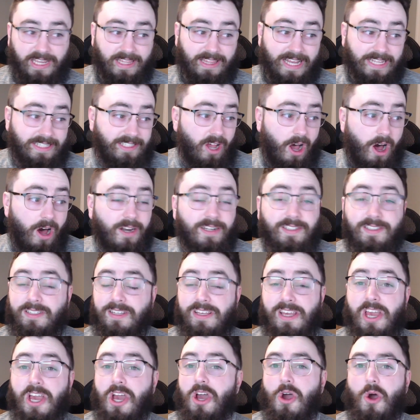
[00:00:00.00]
And that's
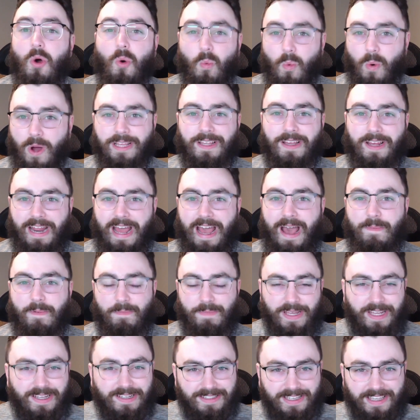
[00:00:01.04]
honestly what could happen
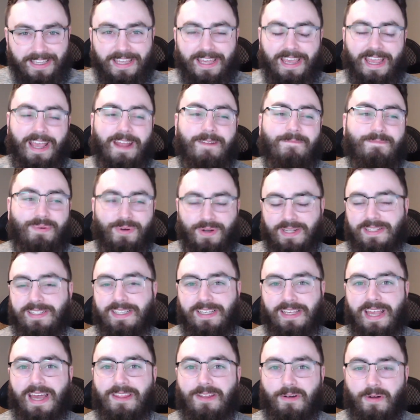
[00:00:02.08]
because he can't put it
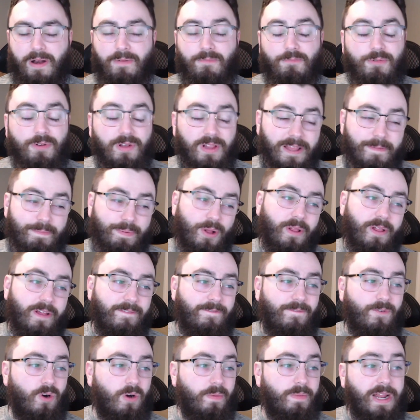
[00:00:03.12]
together, and I'm really
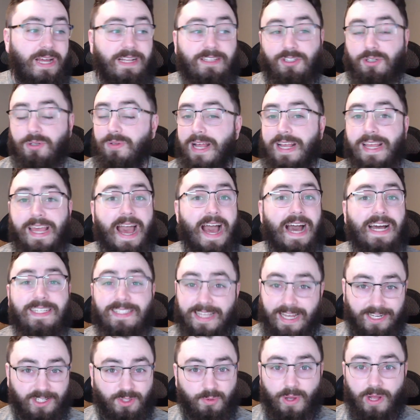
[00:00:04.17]
pulling for him. And I do like
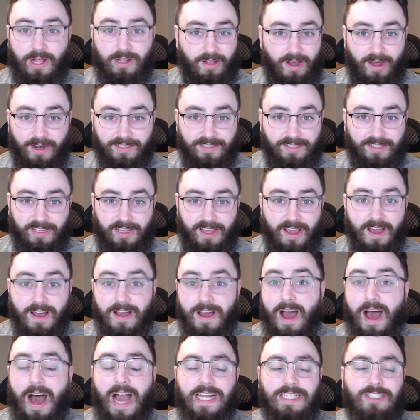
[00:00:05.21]
Azad as well, honestly.
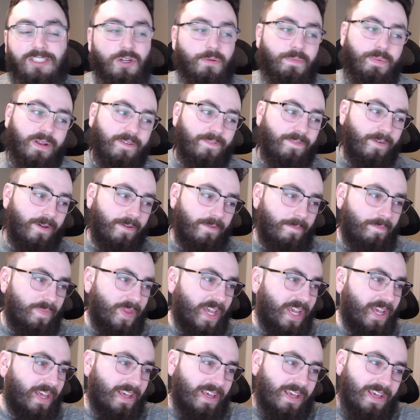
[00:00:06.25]
I do, but if
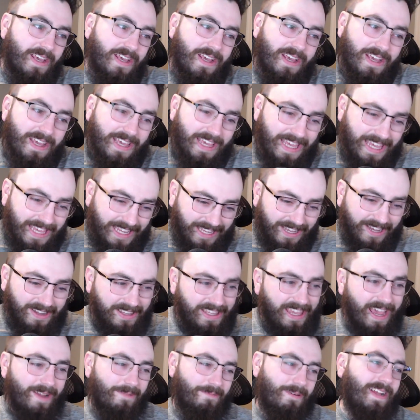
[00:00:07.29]
he
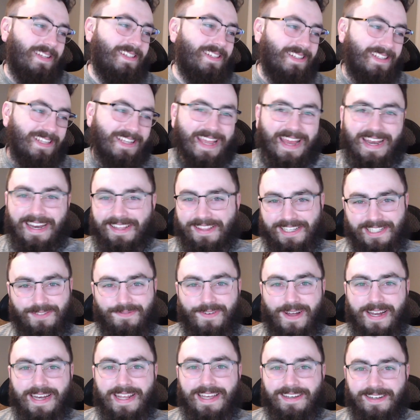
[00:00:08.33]
could get wrestled again in this
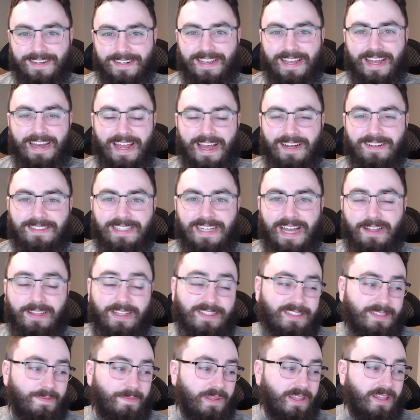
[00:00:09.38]
fight and he could get held down,
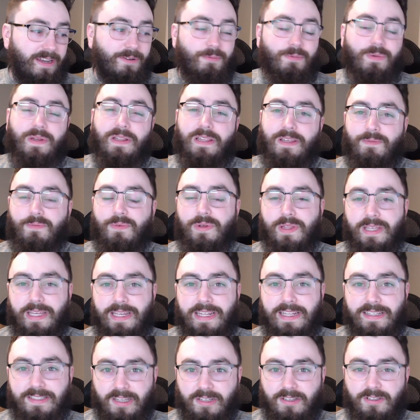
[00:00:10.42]
that's something that he really, really
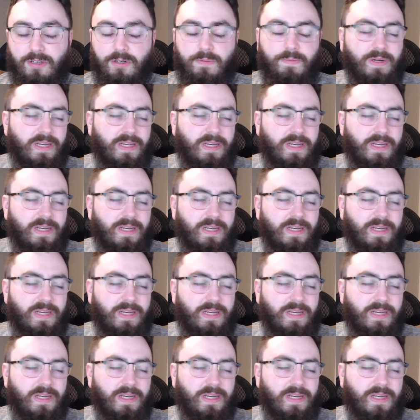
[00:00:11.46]
needs to do.